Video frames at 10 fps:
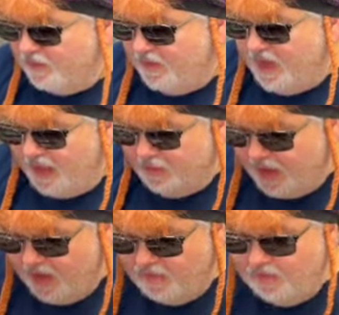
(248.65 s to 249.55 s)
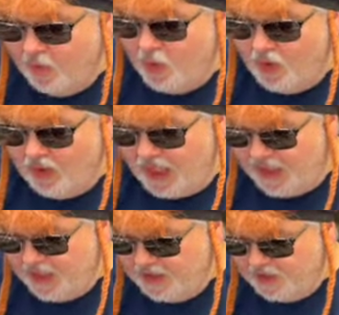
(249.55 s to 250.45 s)
they become more
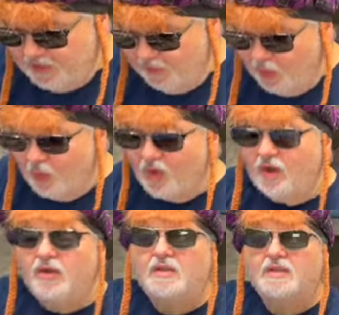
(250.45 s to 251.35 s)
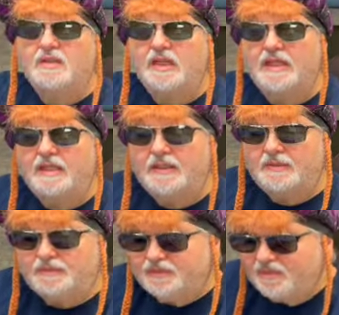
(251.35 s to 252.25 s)
and more
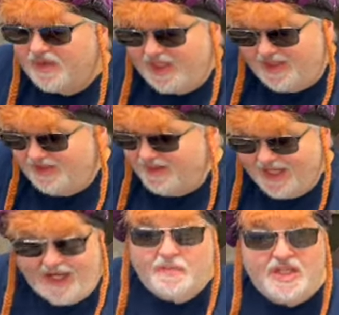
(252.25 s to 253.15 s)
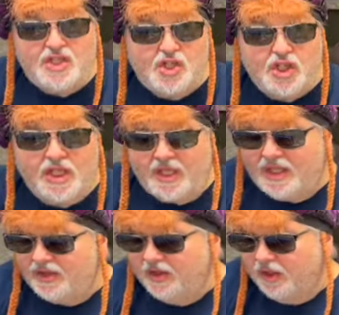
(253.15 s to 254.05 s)
um, uh, damaged
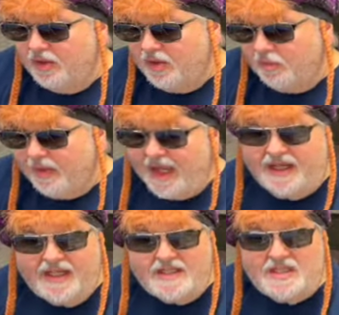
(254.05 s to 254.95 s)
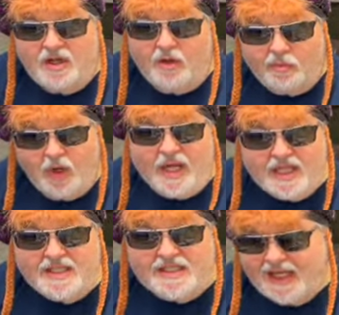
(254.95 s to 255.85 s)
their, their bodies are
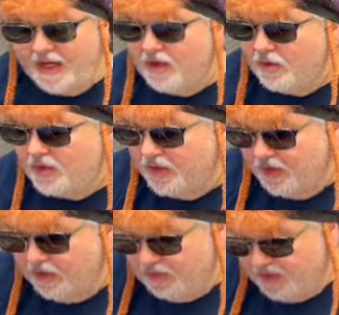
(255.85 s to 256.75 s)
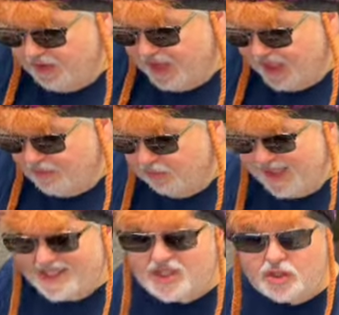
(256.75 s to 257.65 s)
breaking down. They're, they're getting
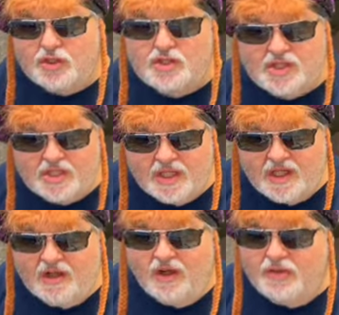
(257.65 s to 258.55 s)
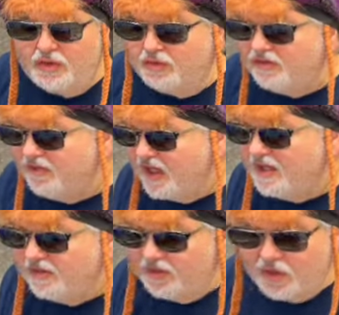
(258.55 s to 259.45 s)
blisters on their
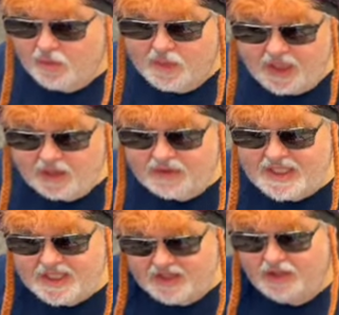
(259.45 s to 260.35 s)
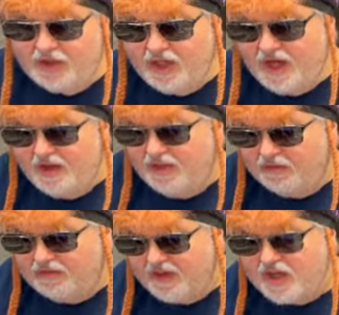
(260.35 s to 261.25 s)
feet for no apparent reason. Their, their
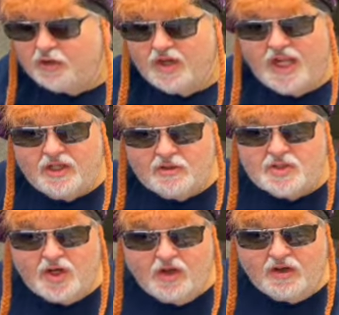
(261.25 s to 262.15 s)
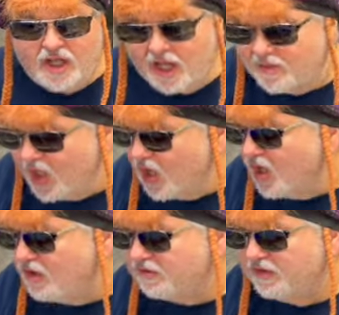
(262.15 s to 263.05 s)
fingernails are coming
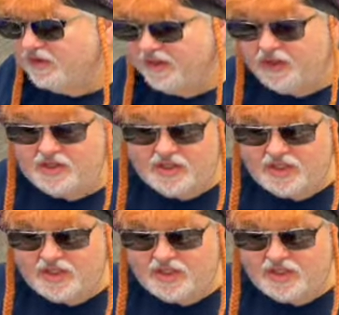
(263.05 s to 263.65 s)
off, fingers and